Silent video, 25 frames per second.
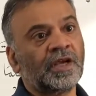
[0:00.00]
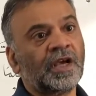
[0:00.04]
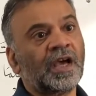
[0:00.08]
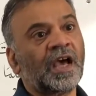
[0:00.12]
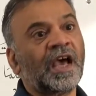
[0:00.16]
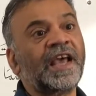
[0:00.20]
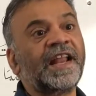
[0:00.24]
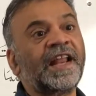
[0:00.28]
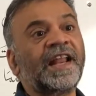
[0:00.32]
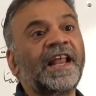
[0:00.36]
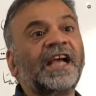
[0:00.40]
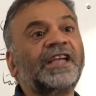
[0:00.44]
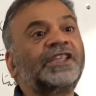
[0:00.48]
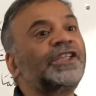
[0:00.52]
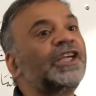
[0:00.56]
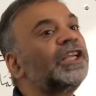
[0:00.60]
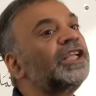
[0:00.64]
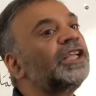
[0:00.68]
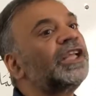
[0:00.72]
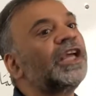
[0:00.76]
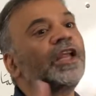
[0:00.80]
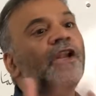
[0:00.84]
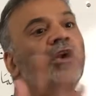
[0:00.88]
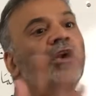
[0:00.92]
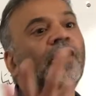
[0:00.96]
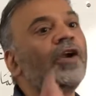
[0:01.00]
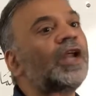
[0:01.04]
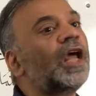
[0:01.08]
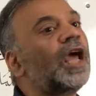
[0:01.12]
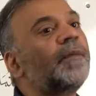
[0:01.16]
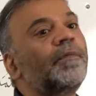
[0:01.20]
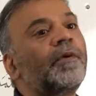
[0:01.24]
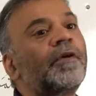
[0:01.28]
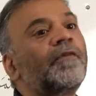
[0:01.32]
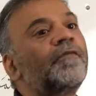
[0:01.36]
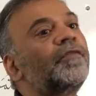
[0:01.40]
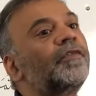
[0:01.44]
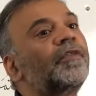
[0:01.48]
An action cannot
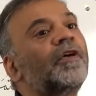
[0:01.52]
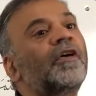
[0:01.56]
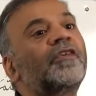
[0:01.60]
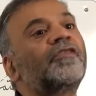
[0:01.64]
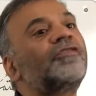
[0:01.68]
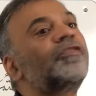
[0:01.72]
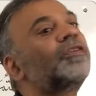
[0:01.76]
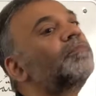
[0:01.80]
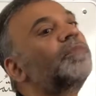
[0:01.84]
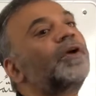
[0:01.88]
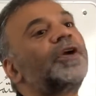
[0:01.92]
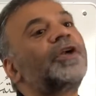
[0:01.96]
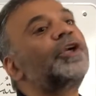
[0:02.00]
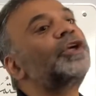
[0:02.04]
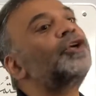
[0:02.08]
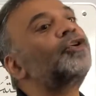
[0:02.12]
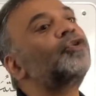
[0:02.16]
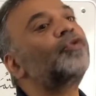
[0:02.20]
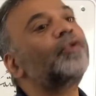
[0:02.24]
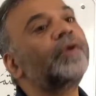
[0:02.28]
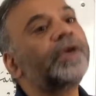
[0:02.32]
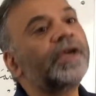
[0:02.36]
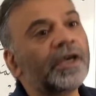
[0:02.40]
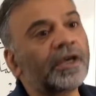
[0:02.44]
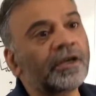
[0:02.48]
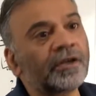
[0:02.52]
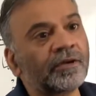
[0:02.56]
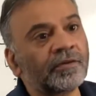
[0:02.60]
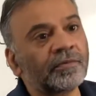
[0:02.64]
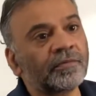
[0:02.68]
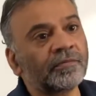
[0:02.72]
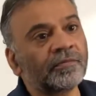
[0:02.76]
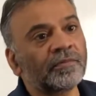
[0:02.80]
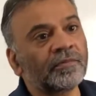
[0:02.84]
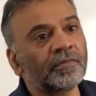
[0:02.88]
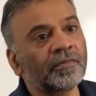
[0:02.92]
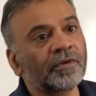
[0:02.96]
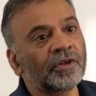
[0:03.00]
happen without somebody doing it.
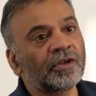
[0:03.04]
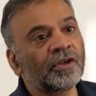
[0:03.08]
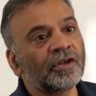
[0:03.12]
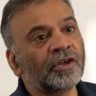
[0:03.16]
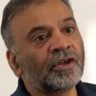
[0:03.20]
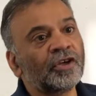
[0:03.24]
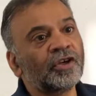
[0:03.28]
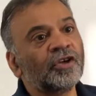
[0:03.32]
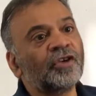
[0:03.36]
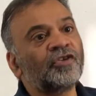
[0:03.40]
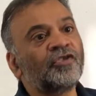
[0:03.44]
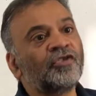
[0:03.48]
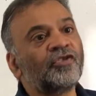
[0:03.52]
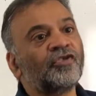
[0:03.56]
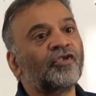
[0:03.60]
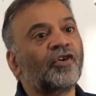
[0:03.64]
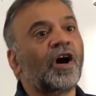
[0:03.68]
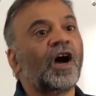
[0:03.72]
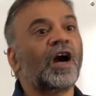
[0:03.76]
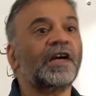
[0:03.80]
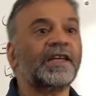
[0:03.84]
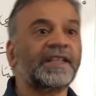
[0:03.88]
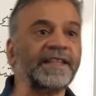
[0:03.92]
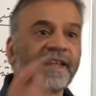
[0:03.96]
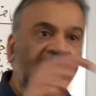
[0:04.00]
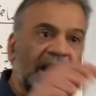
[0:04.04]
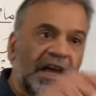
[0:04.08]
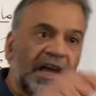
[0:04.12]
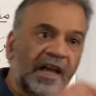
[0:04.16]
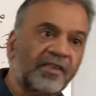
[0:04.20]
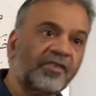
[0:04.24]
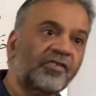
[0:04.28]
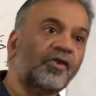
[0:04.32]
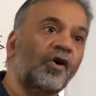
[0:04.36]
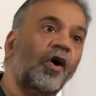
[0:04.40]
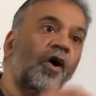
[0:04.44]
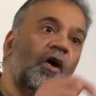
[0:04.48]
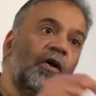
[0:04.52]
So our
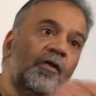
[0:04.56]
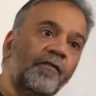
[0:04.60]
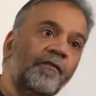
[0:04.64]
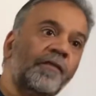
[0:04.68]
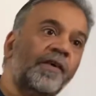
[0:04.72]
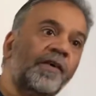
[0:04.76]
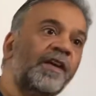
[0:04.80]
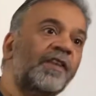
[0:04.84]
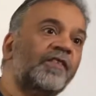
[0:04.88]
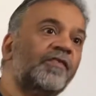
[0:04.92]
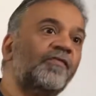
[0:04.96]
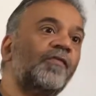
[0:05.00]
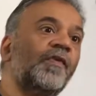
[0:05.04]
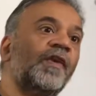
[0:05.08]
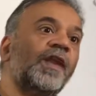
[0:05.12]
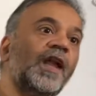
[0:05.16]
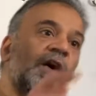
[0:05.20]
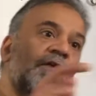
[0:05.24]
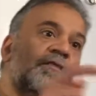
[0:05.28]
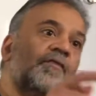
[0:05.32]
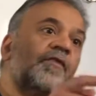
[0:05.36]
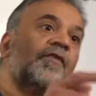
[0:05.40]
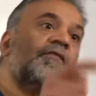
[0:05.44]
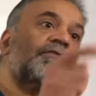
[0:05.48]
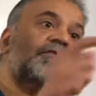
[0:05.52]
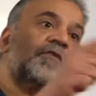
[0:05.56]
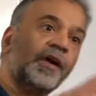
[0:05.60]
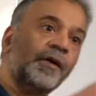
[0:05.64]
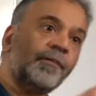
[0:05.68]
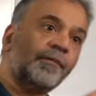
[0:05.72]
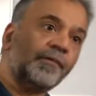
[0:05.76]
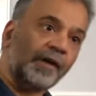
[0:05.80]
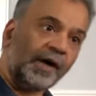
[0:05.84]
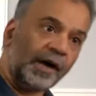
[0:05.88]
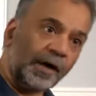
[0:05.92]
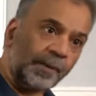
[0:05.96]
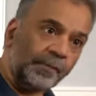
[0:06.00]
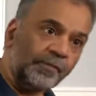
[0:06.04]
task always, whenever verb
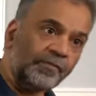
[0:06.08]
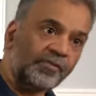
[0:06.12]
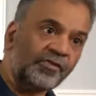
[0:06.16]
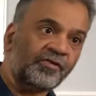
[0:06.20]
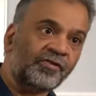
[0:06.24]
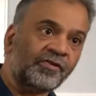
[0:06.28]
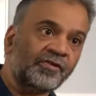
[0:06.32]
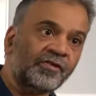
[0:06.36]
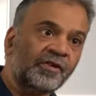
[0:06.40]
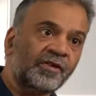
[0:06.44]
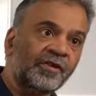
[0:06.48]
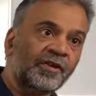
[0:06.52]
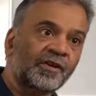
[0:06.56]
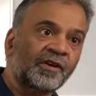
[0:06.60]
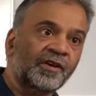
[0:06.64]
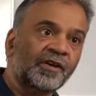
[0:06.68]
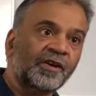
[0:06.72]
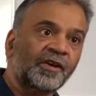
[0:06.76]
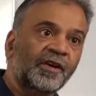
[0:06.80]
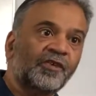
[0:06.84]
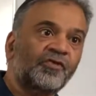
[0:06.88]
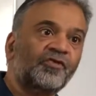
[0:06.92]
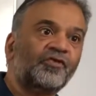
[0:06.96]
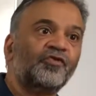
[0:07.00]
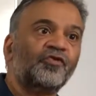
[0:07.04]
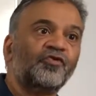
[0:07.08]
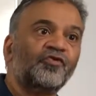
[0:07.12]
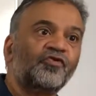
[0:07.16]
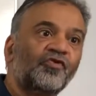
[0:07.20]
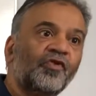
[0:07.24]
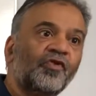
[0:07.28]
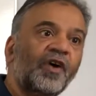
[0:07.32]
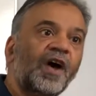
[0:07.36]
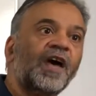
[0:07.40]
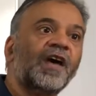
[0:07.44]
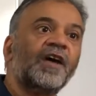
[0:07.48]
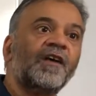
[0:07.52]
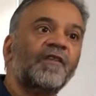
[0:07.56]
comes, is to
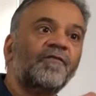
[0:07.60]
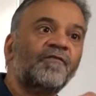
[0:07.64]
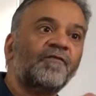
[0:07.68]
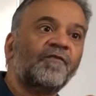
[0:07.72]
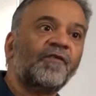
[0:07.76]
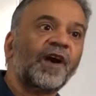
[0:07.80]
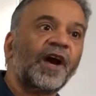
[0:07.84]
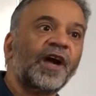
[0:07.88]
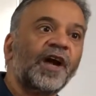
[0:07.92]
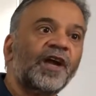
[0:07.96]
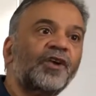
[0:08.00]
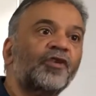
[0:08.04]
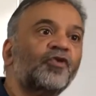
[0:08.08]
try and find